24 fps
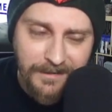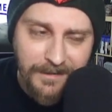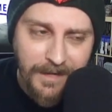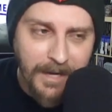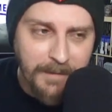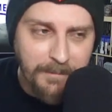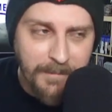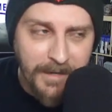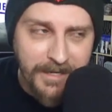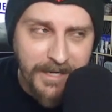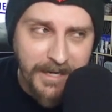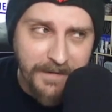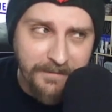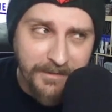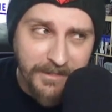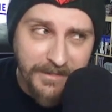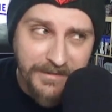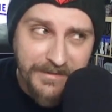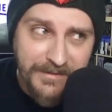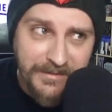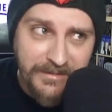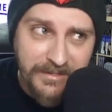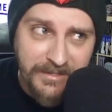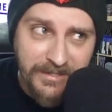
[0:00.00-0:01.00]
I might have it on
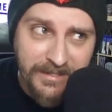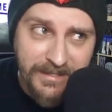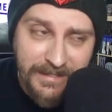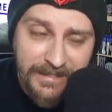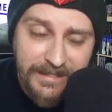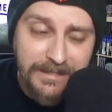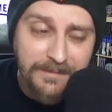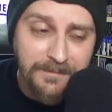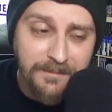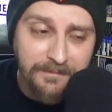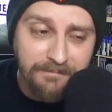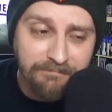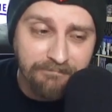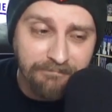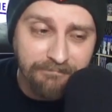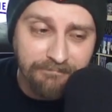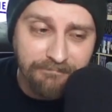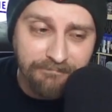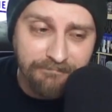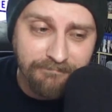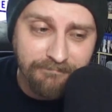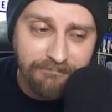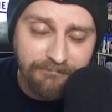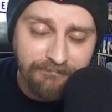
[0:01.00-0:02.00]
Steam.
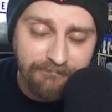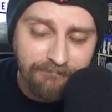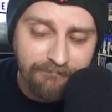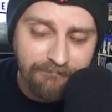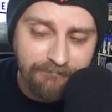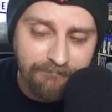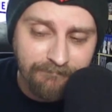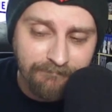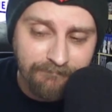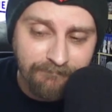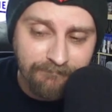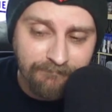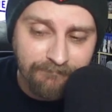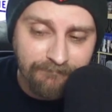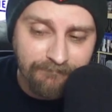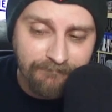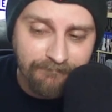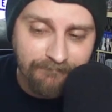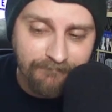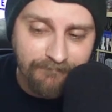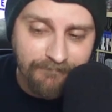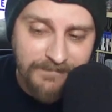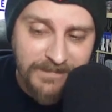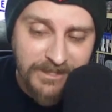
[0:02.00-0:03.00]

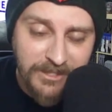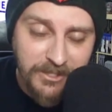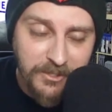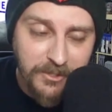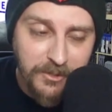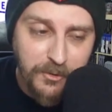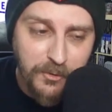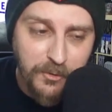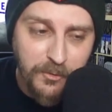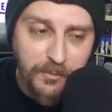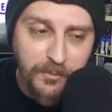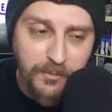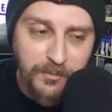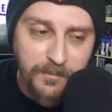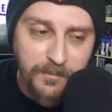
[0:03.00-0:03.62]
So